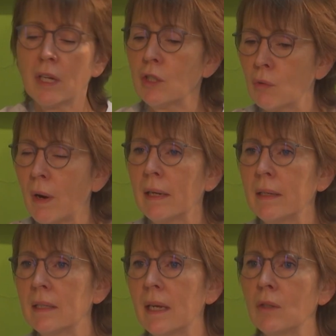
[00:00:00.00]
As you
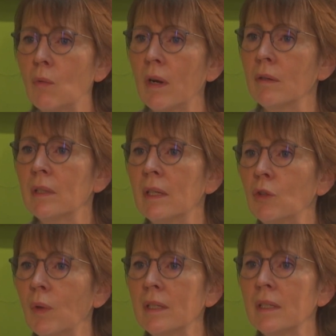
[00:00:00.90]
rightly said,
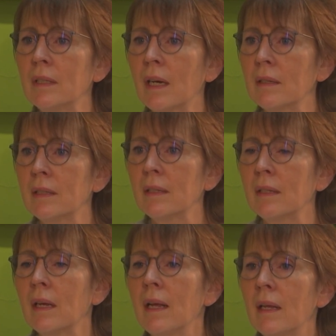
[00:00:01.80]

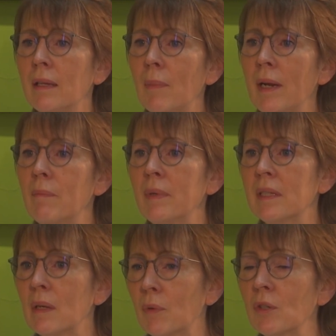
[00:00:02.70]
120,000 Nepali
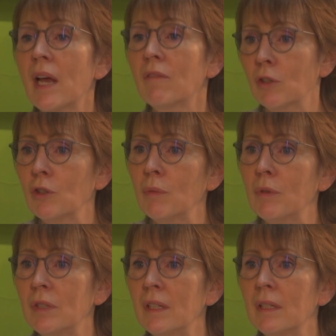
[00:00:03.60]
peacekeepers have
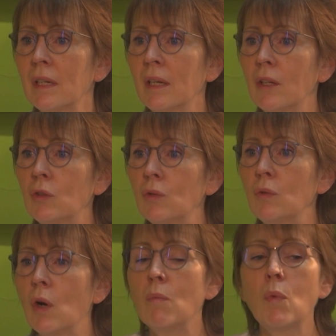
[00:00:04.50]
contributed
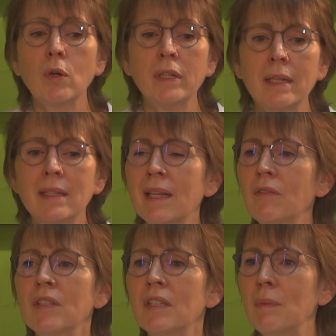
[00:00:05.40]
to more than
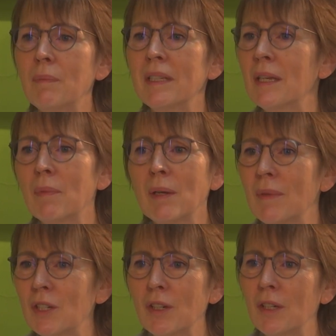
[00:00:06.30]
70 peacekeeping
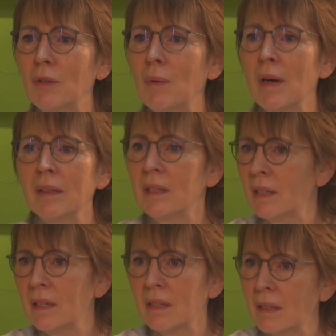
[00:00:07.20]
missions in the world
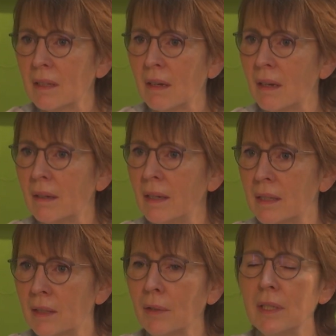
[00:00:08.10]
since it
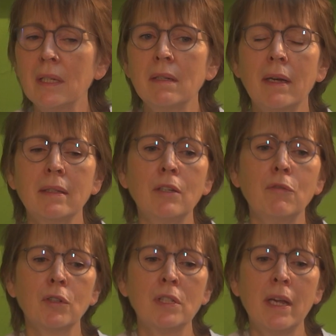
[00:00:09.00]
started in
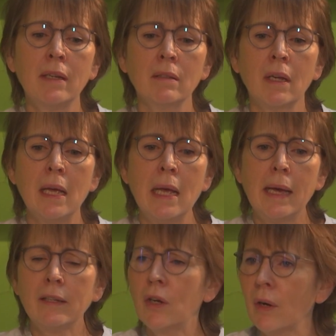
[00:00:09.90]
1948.
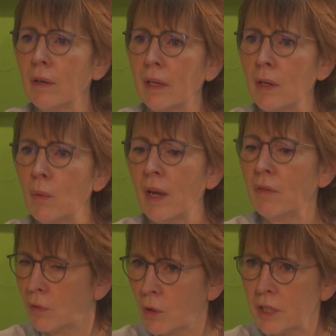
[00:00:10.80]
And currently we
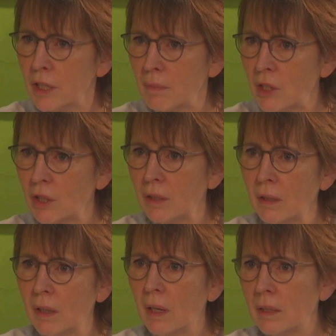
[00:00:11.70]
have 14
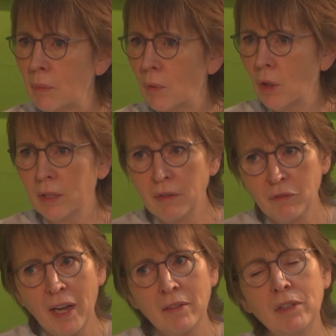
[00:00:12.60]
missions deployed in
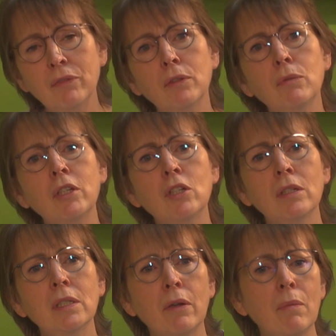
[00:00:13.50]
5 different
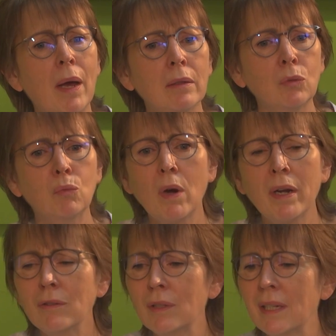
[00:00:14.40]
regions and about
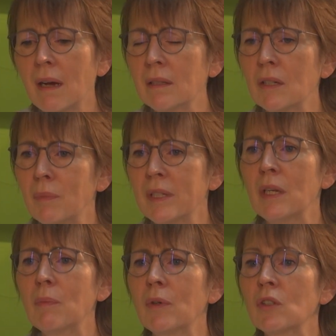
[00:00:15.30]
100,000
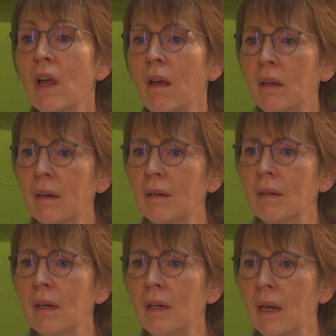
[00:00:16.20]
peacekeepers
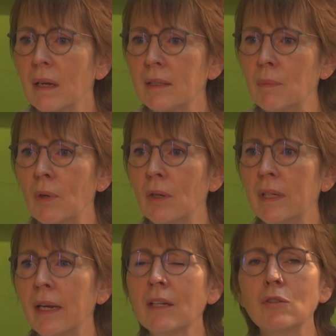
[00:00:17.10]
currently
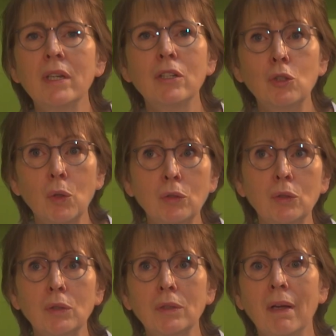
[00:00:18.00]
deployed. And actually in
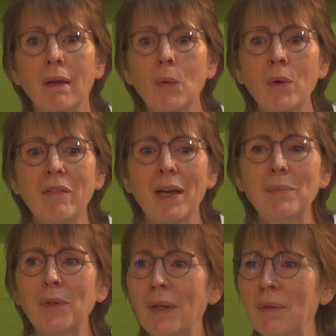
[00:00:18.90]
total, we have had
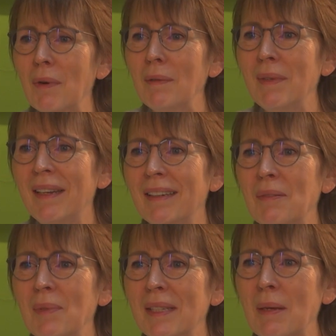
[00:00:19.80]
more than 1
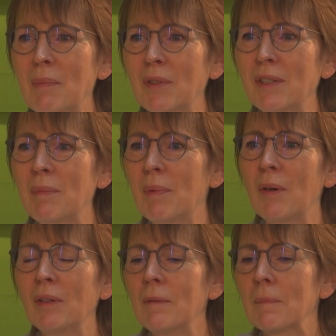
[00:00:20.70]
million peacekeepers
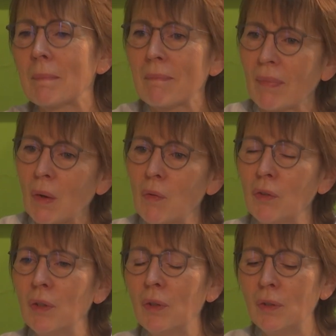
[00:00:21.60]
deployed
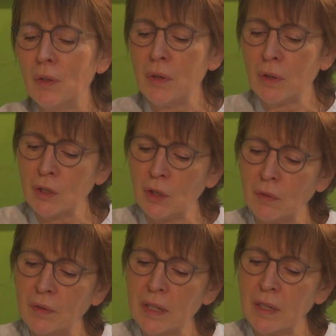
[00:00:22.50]
over the years
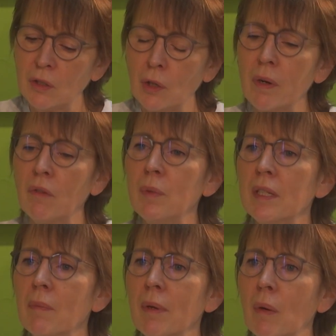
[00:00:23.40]
of the history of
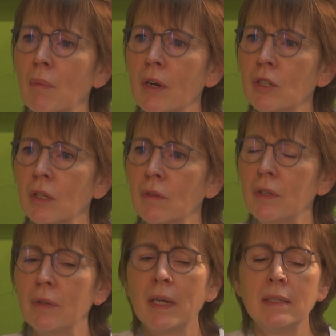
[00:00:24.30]
peacekeeping operation of
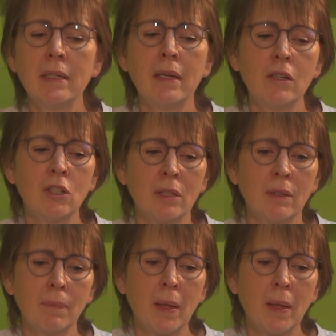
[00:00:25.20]
the United Nations.